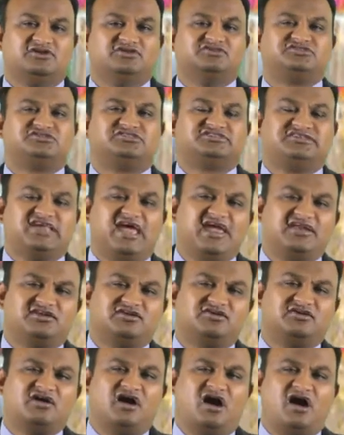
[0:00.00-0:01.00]
to say
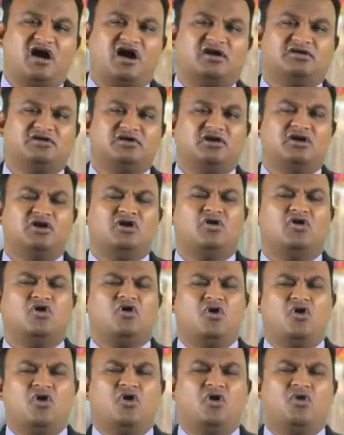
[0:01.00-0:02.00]
to God,
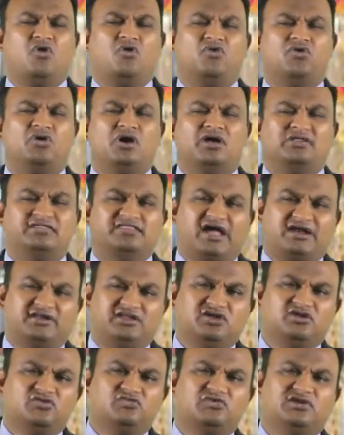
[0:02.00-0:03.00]
oh, that
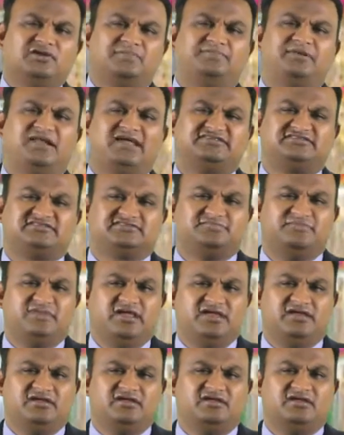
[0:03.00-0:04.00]
you would bless
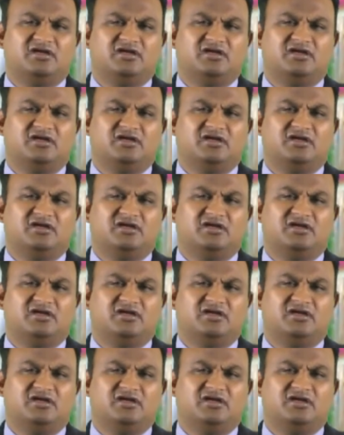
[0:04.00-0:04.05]
me.